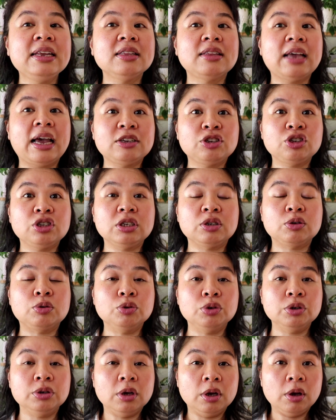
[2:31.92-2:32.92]
it actually
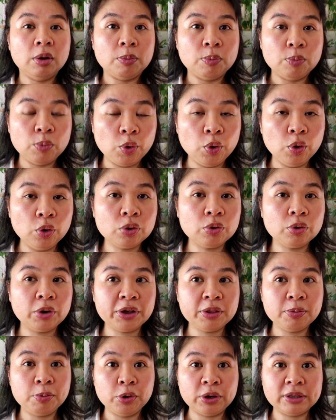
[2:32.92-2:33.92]
grew more
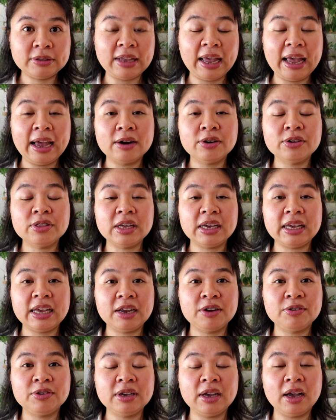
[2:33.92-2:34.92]
growth points out of the
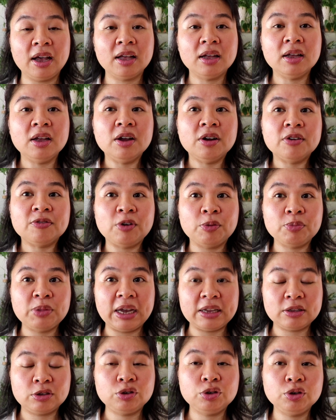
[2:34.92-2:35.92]
area from
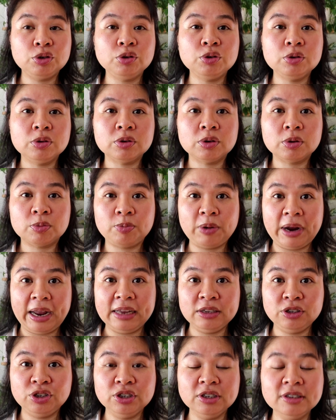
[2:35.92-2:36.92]
that 2
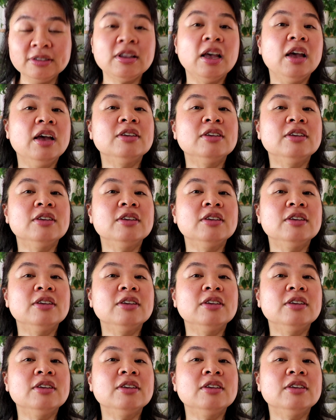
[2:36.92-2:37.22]
branches.